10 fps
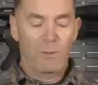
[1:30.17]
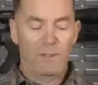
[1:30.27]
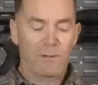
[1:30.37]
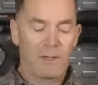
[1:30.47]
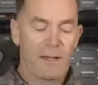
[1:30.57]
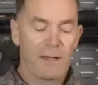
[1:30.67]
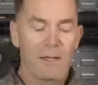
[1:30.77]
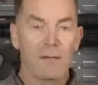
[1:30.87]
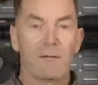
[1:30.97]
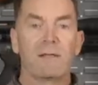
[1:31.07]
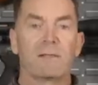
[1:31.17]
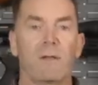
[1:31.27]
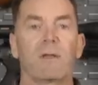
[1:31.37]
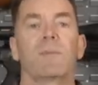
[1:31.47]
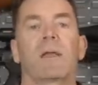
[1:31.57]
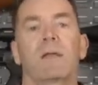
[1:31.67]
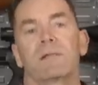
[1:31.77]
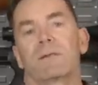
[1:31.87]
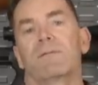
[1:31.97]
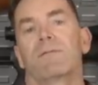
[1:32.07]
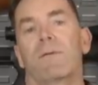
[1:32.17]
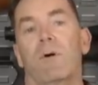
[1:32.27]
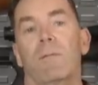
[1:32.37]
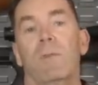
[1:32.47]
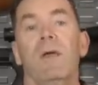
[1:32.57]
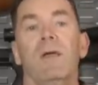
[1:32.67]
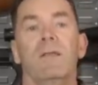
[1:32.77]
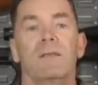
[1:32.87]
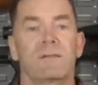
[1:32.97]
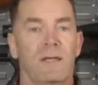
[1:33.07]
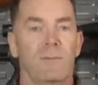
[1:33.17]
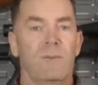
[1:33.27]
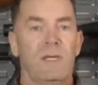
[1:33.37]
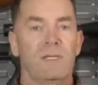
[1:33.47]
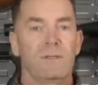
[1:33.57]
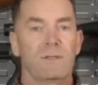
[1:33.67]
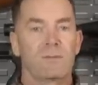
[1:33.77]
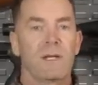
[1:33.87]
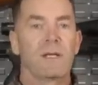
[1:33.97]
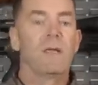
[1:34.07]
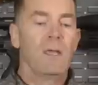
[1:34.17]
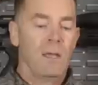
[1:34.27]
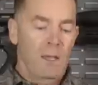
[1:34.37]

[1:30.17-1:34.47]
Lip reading: What you're looking at here is the locking mechanism from the SIG P220,